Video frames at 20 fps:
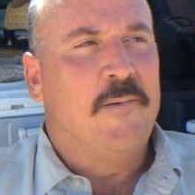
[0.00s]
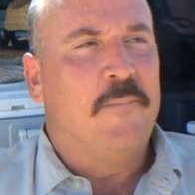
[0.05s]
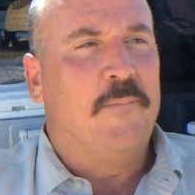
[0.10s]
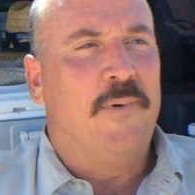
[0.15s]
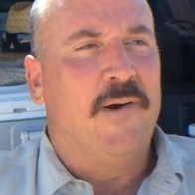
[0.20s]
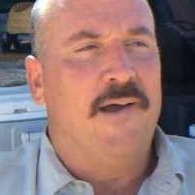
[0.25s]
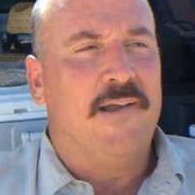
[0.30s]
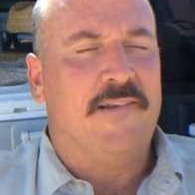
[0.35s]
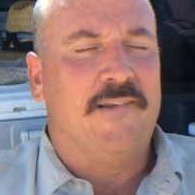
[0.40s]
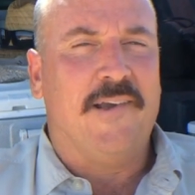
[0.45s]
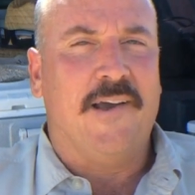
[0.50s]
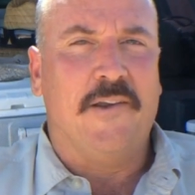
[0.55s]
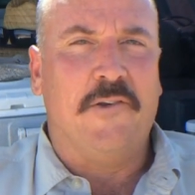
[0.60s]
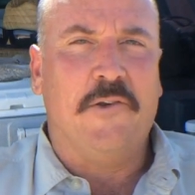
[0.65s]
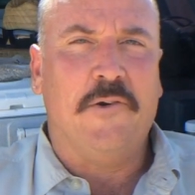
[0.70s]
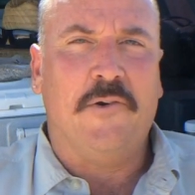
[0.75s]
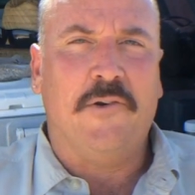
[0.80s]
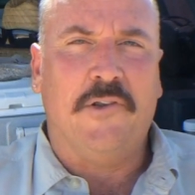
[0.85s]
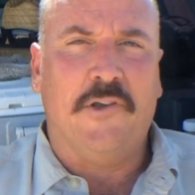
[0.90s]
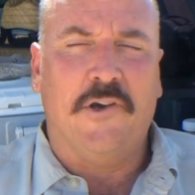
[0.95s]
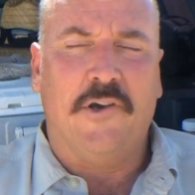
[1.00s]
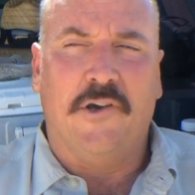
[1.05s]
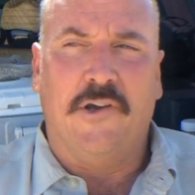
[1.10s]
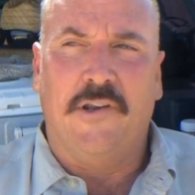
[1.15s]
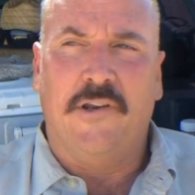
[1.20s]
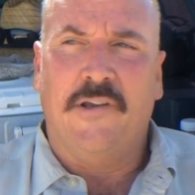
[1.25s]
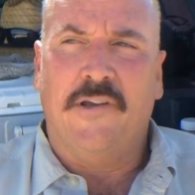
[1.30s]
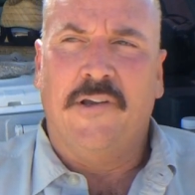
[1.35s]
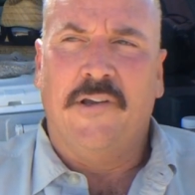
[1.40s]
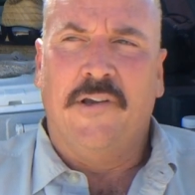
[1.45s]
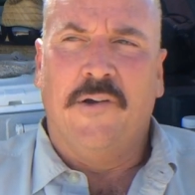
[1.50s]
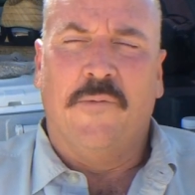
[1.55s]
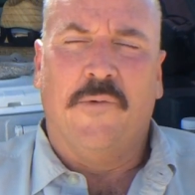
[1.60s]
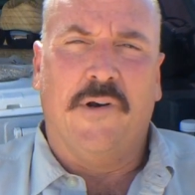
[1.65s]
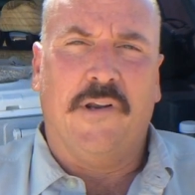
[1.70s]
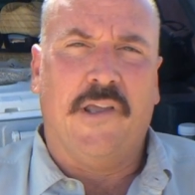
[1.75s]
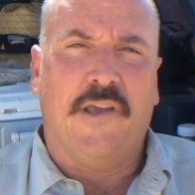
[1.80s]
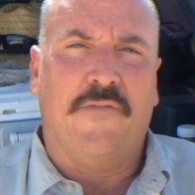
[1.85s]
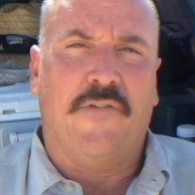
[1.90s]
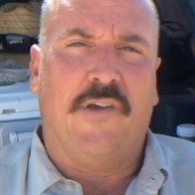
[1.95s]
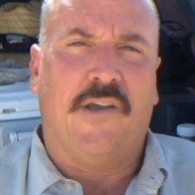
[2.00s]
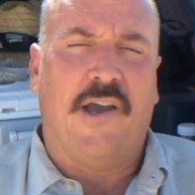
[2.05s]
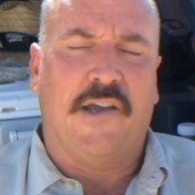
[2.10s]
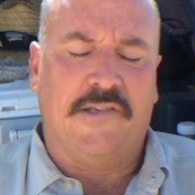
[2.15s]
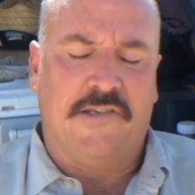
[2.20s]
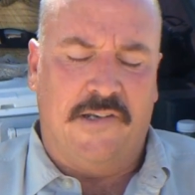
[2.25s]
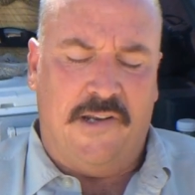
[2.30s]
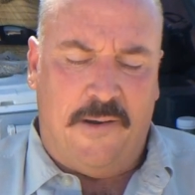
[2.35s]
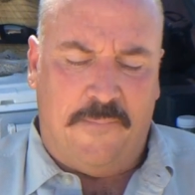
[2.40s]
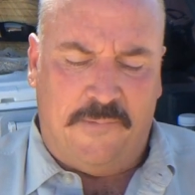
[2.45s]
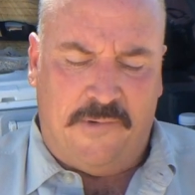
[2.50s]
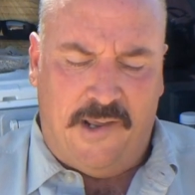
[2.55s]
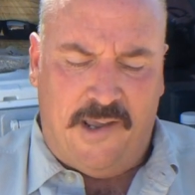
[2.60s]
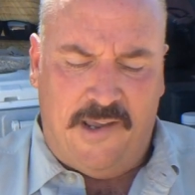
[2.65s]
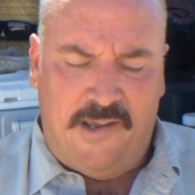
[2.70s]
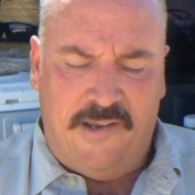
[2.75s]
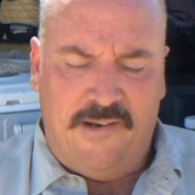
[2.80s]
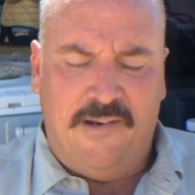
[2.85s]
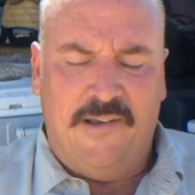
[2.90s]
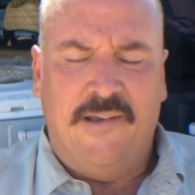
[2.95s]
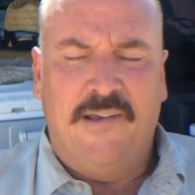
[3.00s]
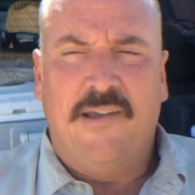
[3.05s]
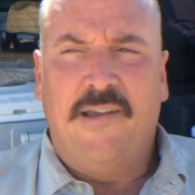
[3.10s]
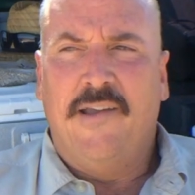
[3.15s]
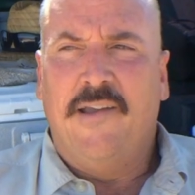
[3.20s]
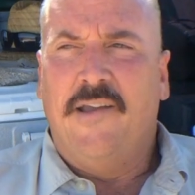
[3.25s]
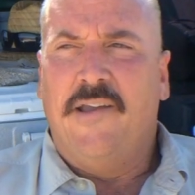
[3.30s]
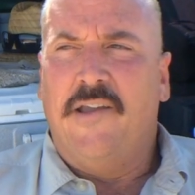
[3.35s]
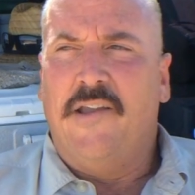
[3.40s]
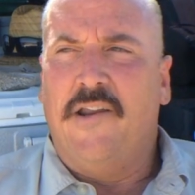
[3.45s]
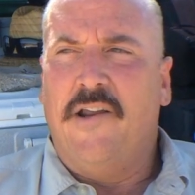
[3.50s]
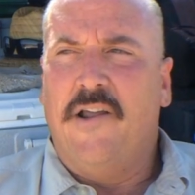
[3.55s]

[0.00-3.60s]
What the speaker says: but doing good. I want to give you guys an update. You